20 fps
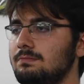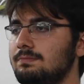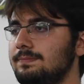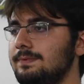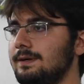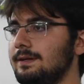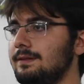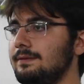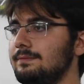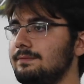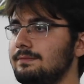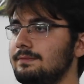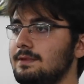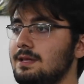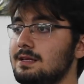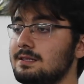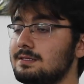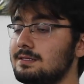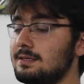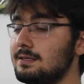But
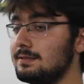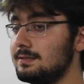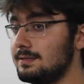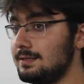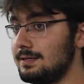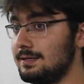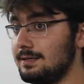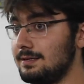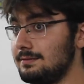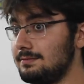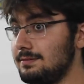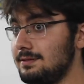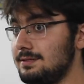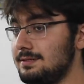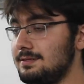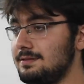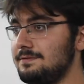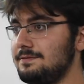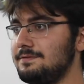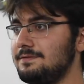as they say,
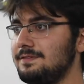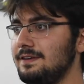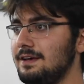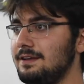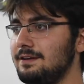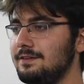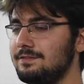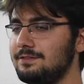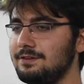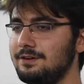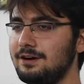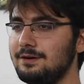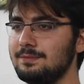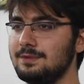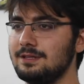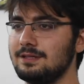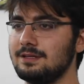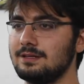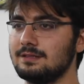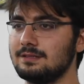it's the fate of the
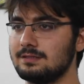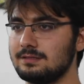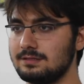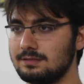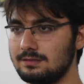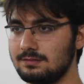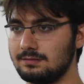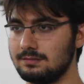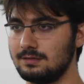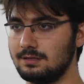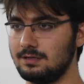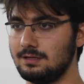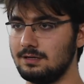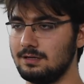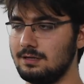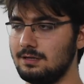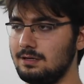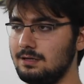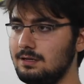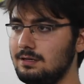Armenians
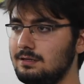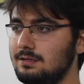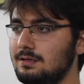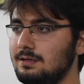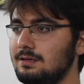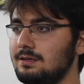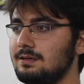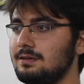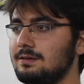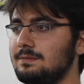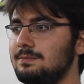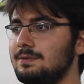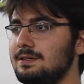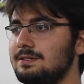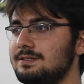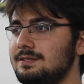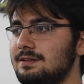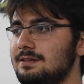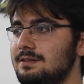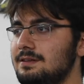to
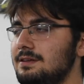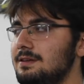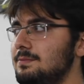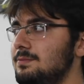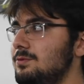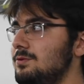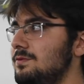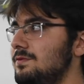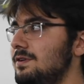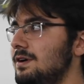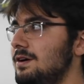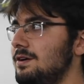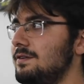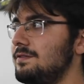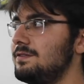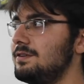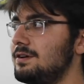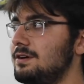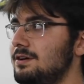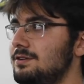basically move out
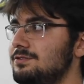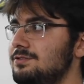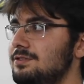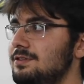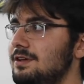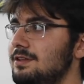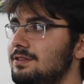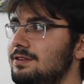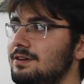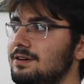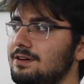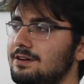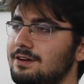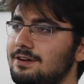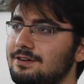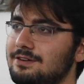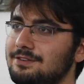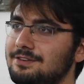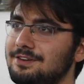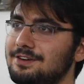of the country that
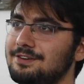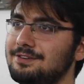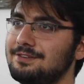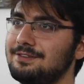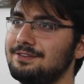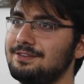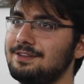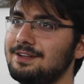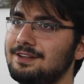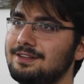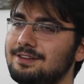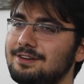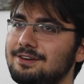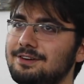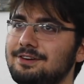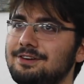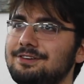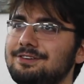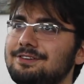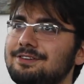
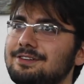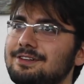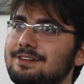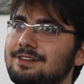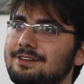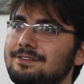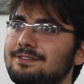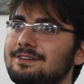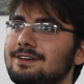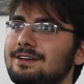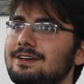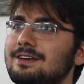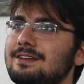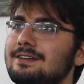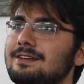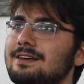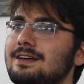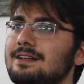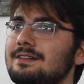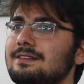they're currently living
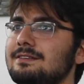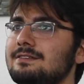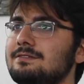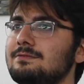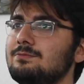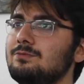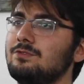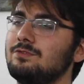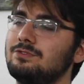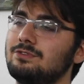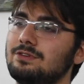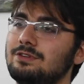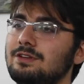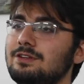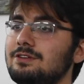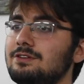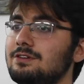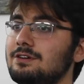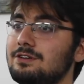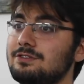in and move to
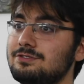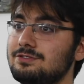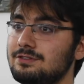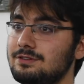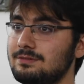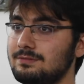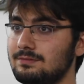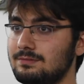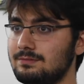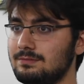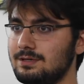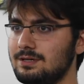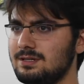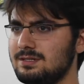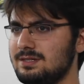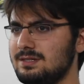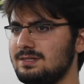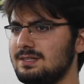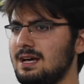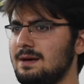another country,
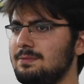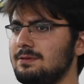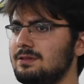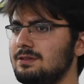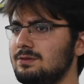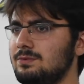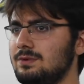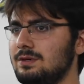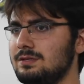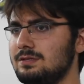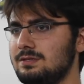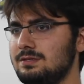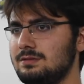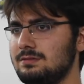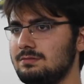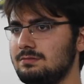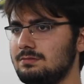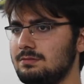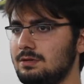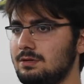because it's happened to
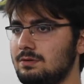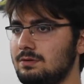us,